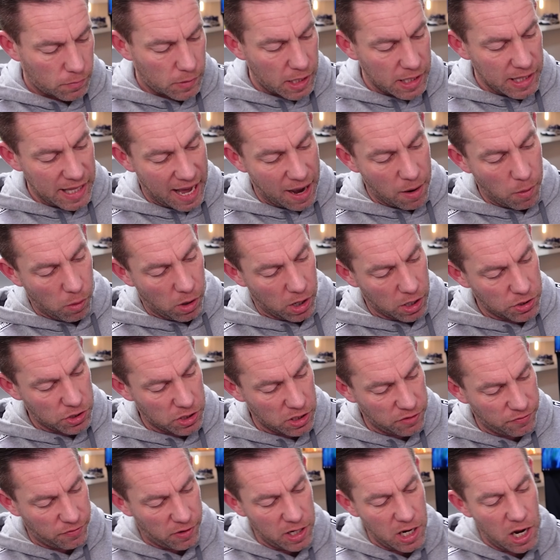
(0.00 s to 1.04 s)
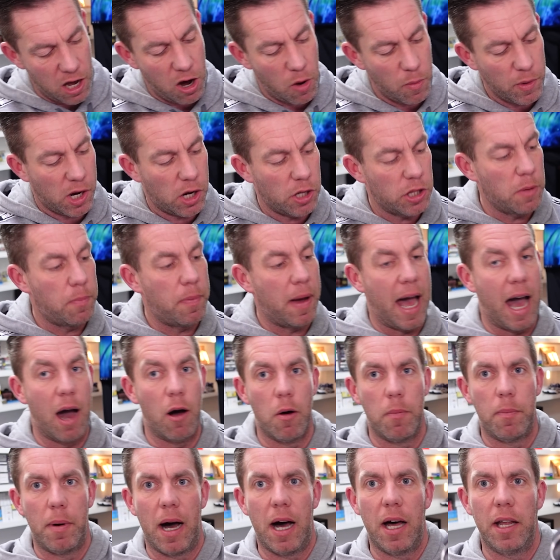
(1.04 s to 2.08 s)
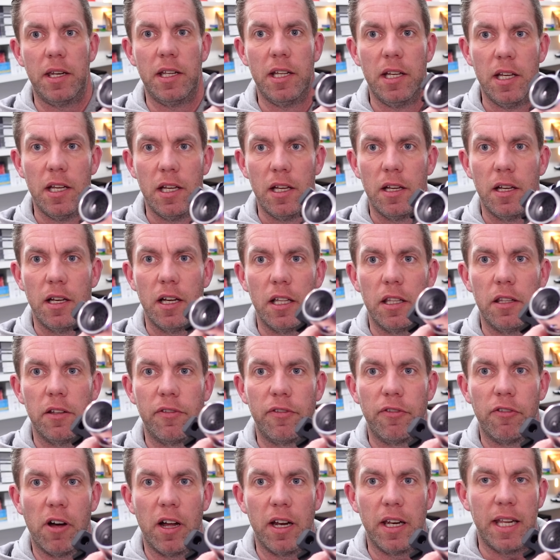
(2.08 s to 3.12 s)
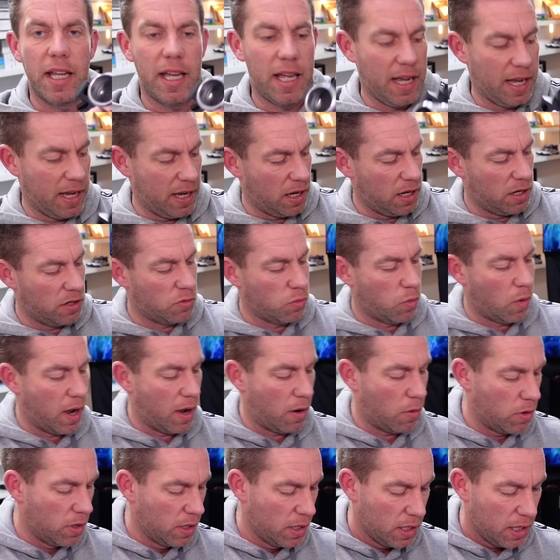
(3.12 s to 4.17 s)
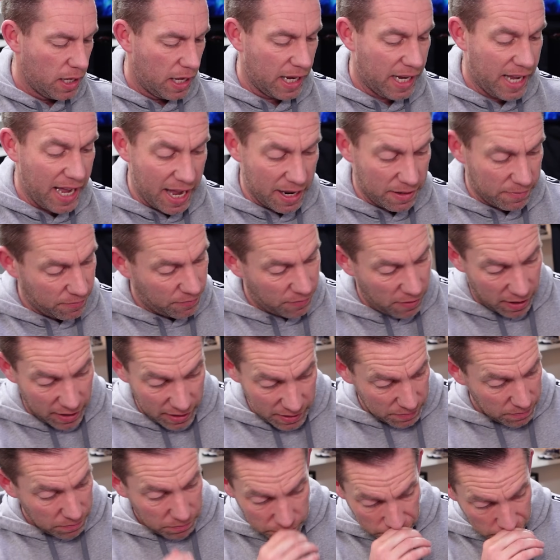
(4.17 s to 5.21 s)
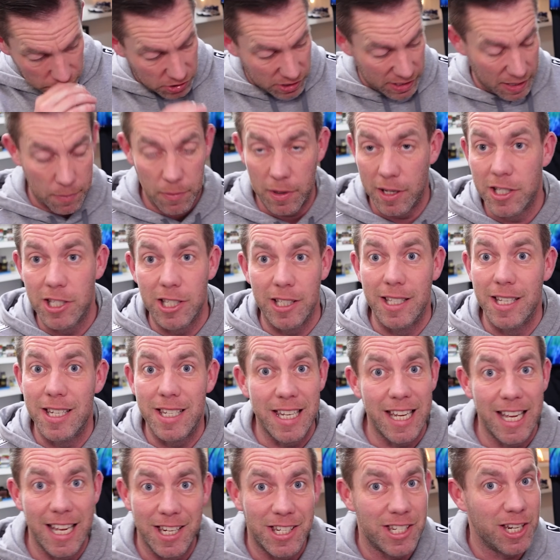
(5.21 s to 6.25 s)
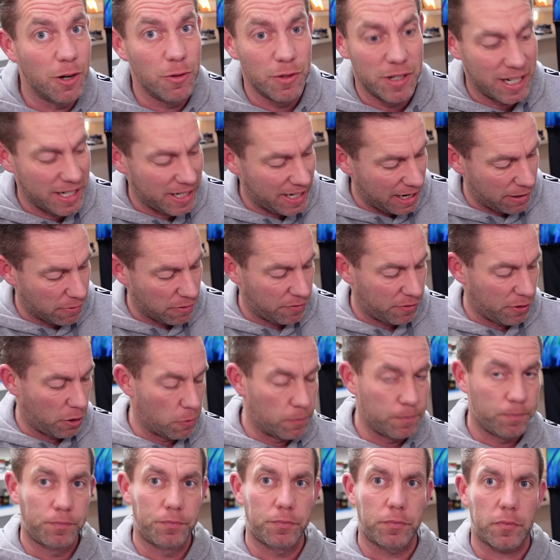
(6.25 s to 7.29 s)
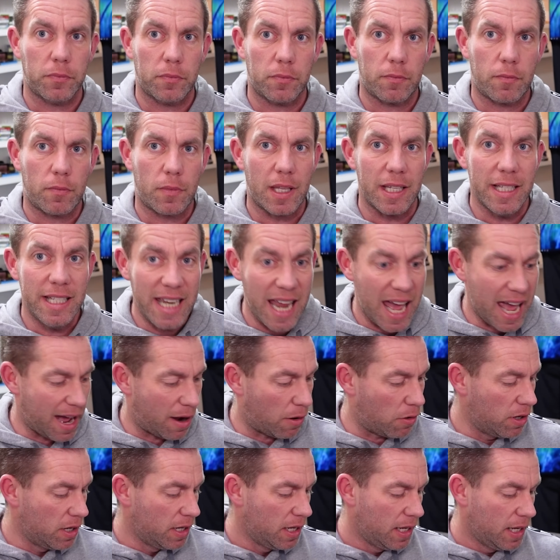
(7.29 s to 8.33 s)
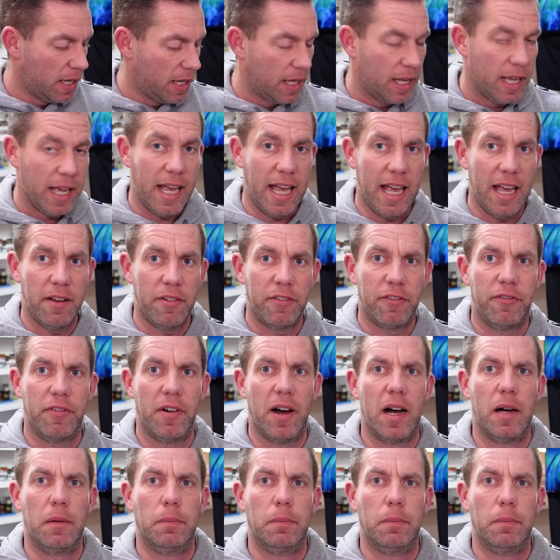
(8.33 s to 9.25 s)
that works just fine. Oh, we got the power button at the front here as well. Again, very similar to the CSL DD review. Now, if